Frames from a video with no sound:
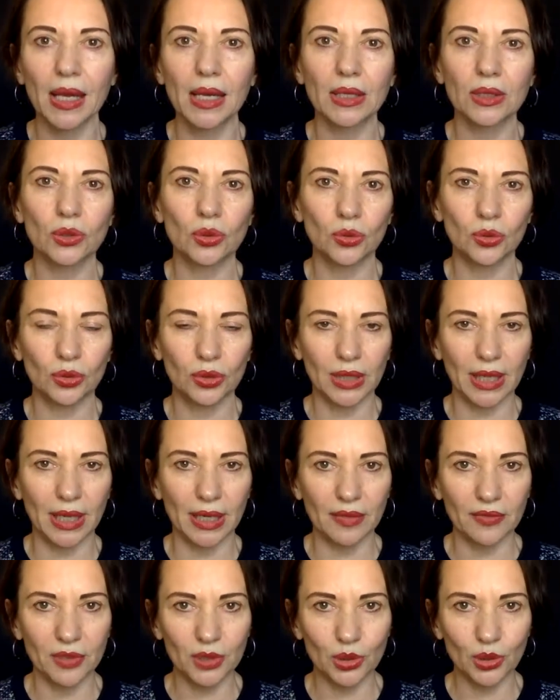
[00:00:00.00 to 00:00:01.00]
So good luck
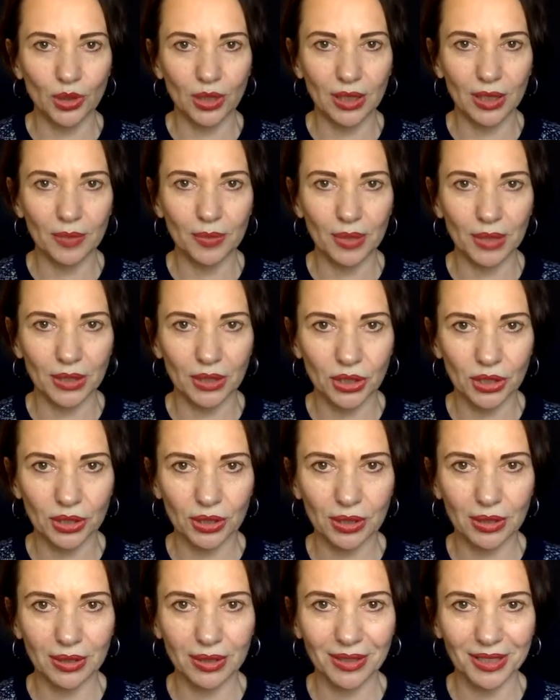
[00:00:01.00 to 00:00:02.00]
with your
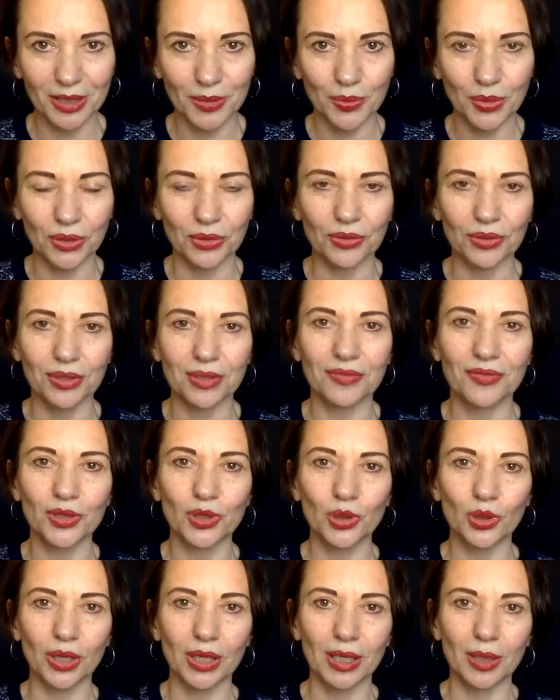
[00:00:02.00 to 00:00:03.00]
Colourpuncture experience, with
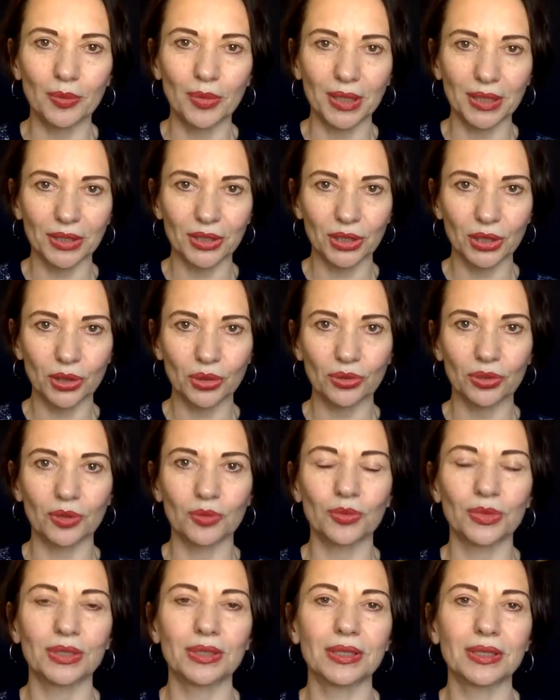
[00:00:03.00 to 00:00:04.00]
your Colourpuncture
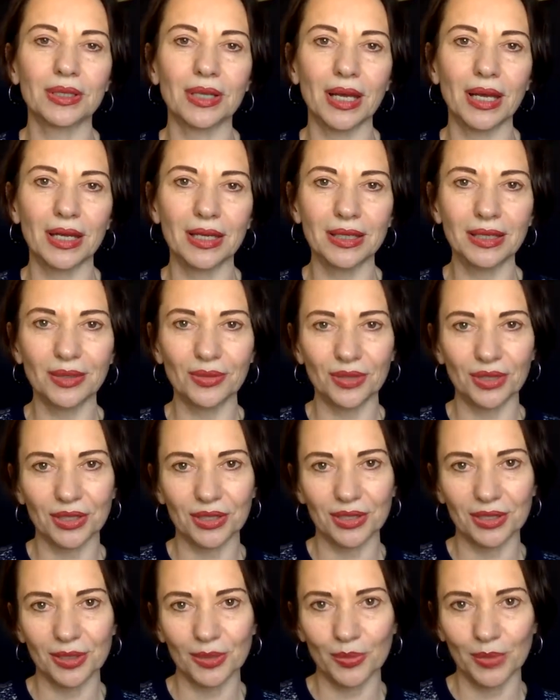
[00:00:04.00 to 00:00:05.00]
treatment. Any
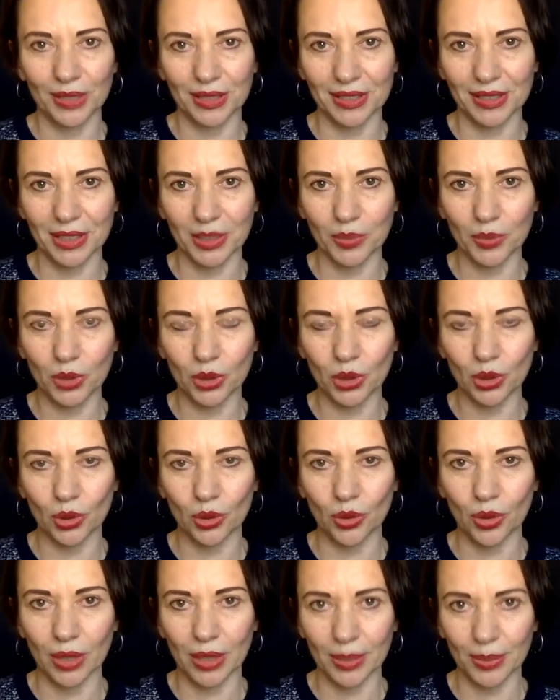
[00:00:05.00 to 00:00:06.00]
questions, please let me
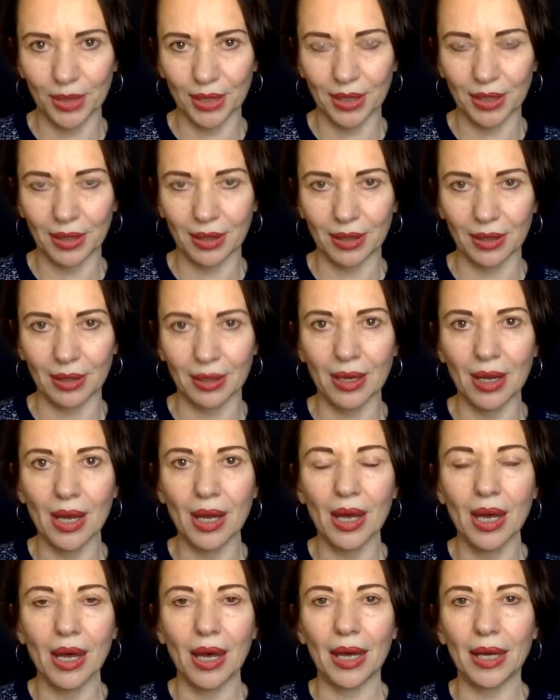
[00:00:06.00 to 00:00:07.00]
know. I'm here.
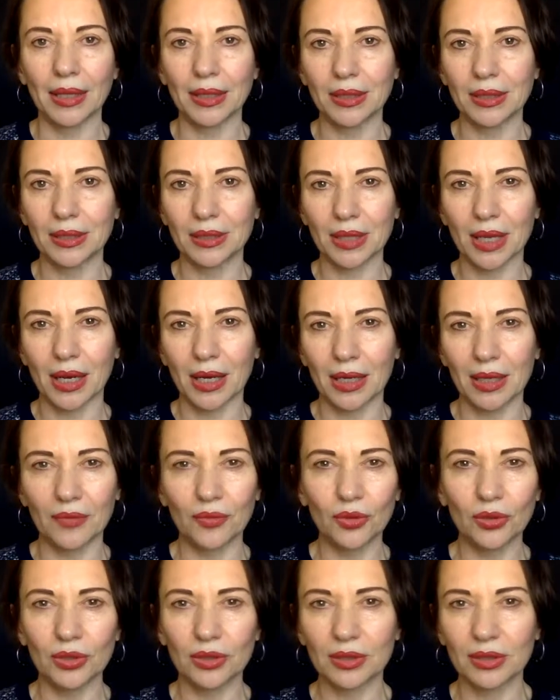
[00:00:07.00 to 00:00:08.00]
And I
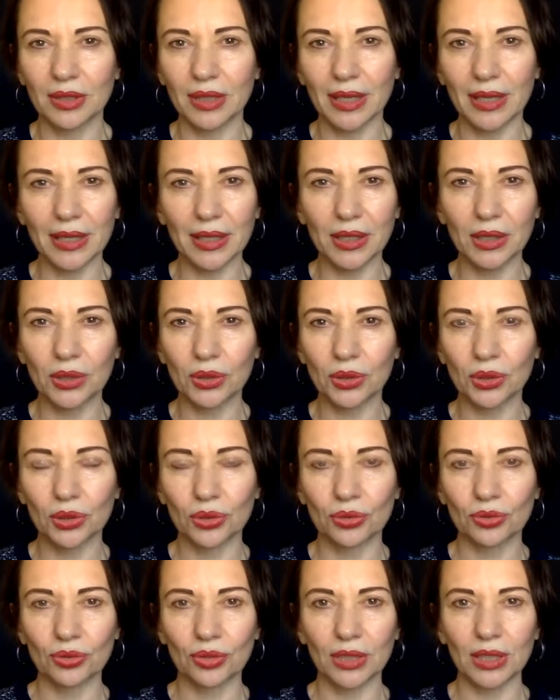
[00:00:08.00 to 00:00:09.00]
would like you to
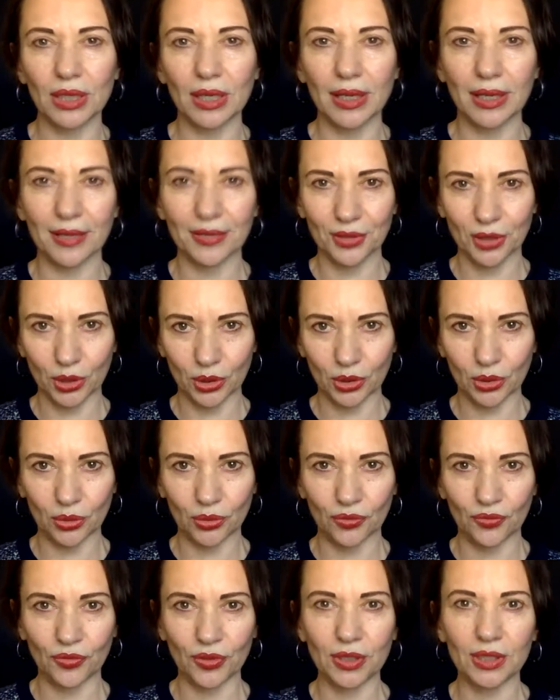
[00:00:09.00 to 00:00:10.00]
really, after you
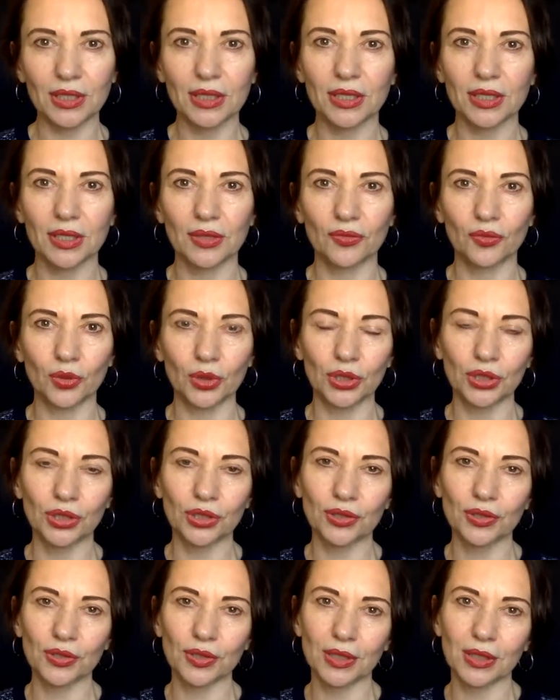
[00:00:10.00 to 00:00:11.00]
finish watching
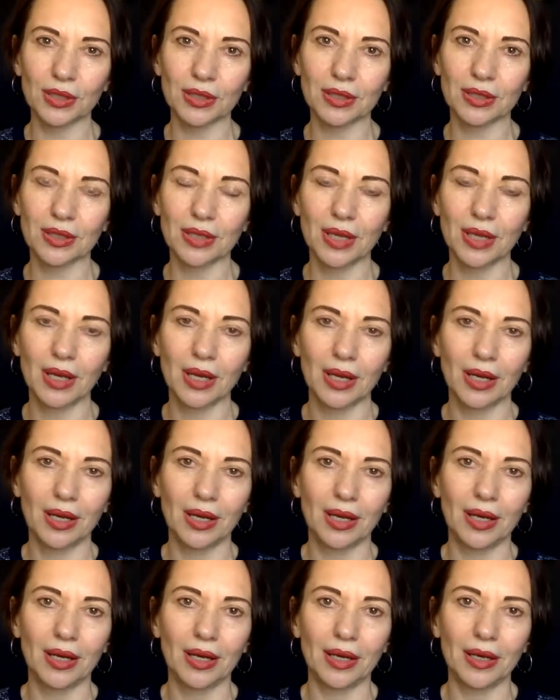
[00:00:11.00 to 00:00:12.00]
this,
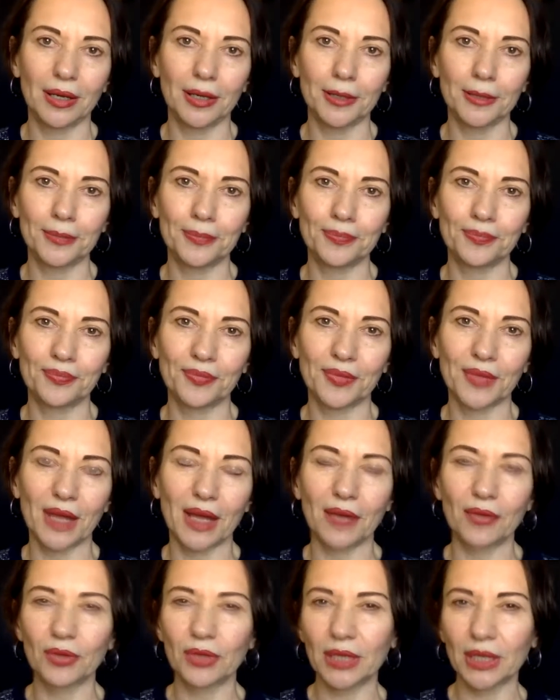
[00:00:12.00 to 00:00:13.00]
I
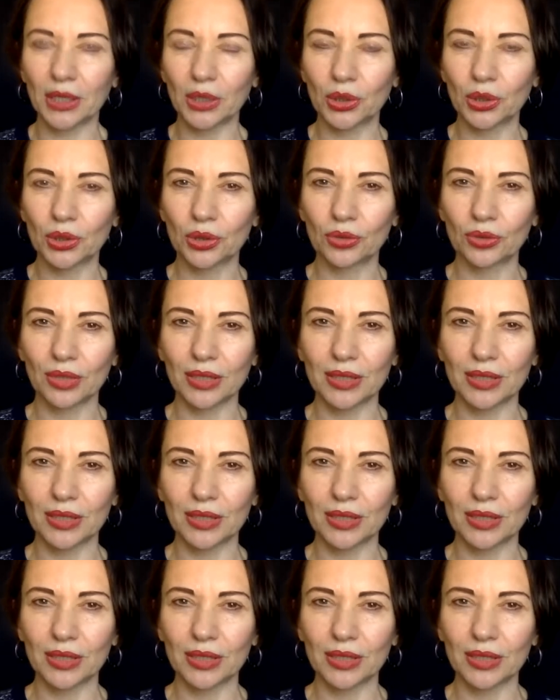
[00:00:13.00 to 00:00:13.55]
would like you to really